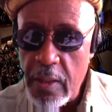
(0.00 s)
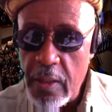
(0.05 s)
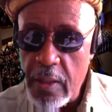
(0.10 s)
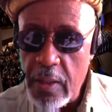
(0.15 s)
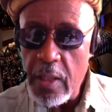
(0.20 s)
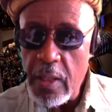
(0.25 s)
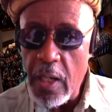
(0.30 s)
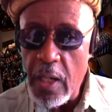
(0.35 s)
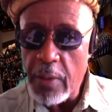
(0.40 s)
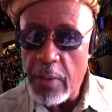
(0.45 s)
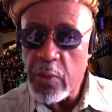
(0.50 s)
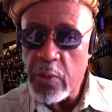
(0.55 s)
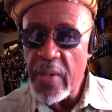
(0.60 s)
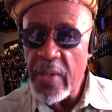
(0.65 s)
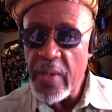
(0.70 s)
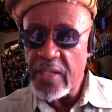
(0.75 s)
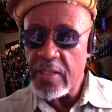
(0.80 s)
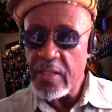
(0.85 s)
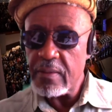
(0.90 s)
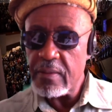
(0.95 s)
created
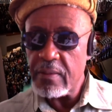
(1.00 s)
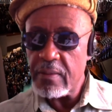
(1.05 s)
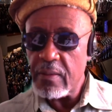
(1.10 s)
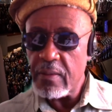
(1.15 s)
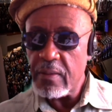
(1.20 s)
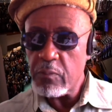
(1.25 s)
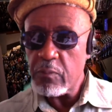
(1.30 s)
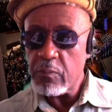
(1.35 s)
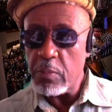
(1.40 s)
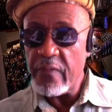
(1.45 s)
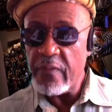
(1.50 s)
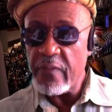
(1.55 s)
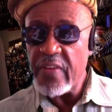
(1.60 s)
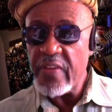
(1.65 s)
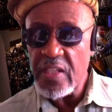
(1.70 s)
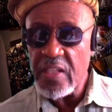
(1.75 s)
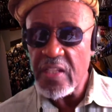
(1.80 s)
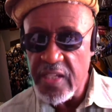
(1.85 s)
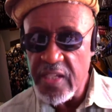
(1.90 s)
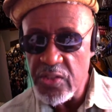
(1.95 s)
will prevail
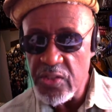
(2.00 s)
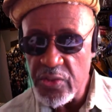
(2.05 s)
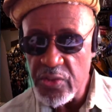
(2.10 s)
against you.